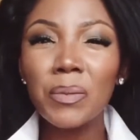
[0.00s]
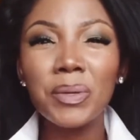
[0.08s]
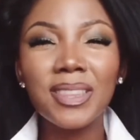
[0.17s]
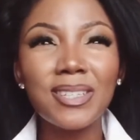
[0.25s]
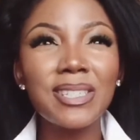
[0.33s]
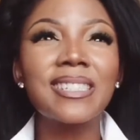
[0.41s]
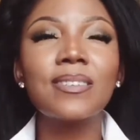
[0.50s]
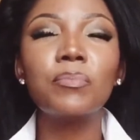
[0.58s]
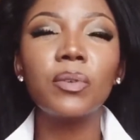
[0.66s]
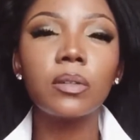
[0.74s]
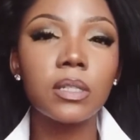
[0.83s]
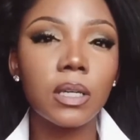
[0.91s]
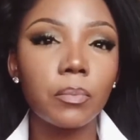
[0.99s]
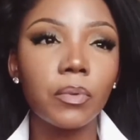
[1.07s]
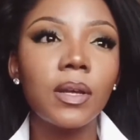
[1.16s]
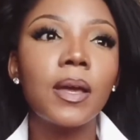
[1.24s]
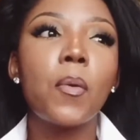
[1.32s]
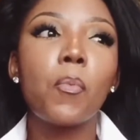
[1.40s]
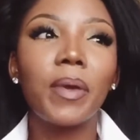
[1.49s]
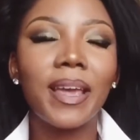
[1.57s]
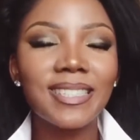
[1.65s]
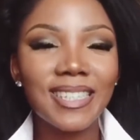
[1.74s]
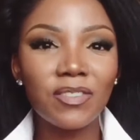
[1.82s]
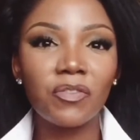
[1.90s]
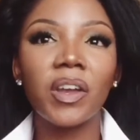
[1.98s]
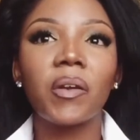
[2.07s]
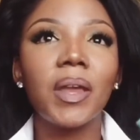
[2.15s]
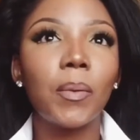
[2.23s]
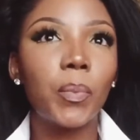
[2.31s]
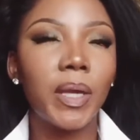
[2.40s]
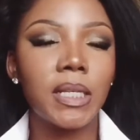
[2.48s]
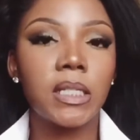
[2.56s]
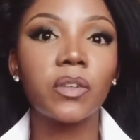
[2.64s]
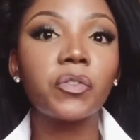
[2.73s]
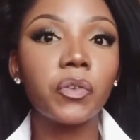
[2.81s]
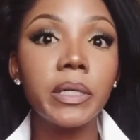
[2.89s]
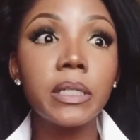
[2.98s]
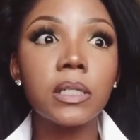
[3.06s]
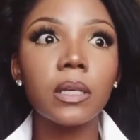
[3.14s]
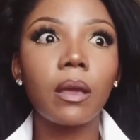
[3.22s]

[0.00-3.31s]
but this simple tip makes a very big difference